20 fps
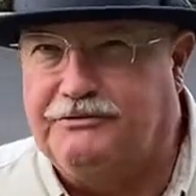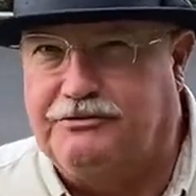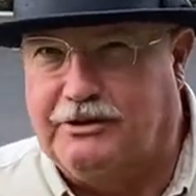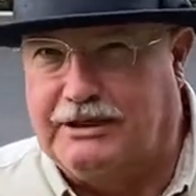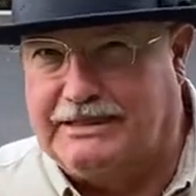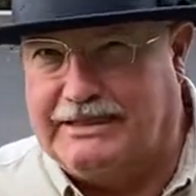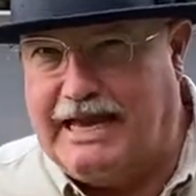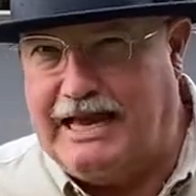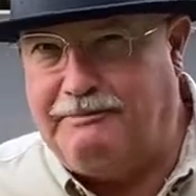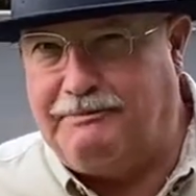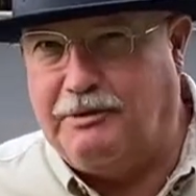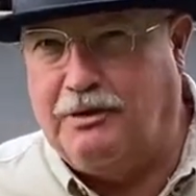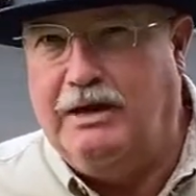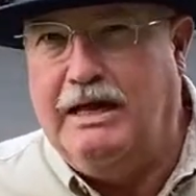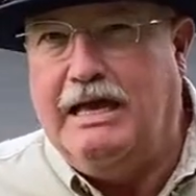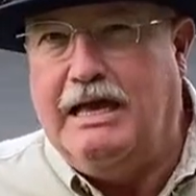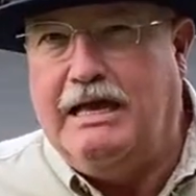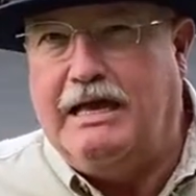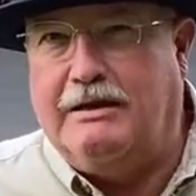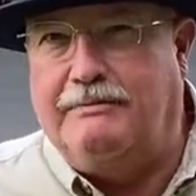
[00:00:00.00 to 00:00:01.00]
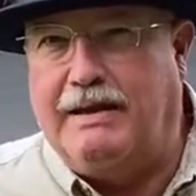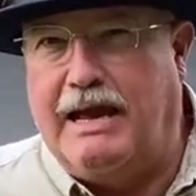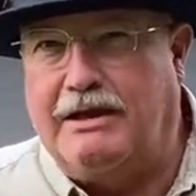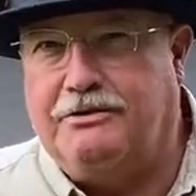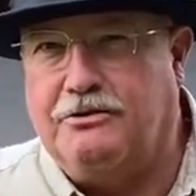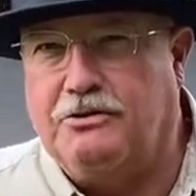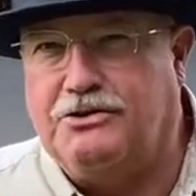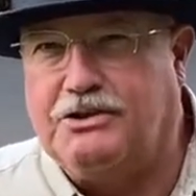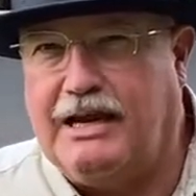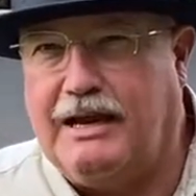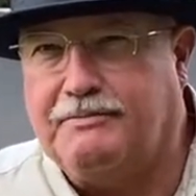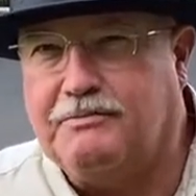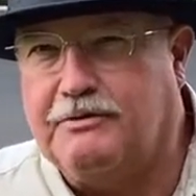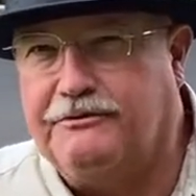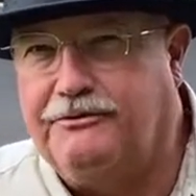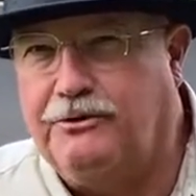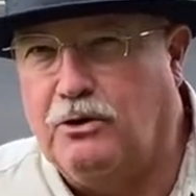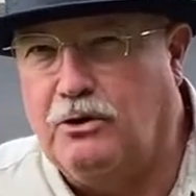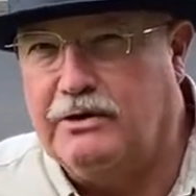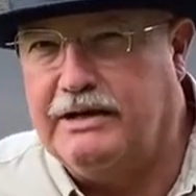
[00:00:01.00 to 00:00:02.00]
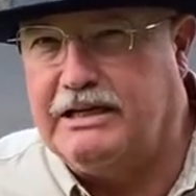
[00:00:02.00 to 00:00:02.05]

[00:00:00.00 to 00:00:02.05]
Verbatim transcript: For example, in Matthew chapter 4,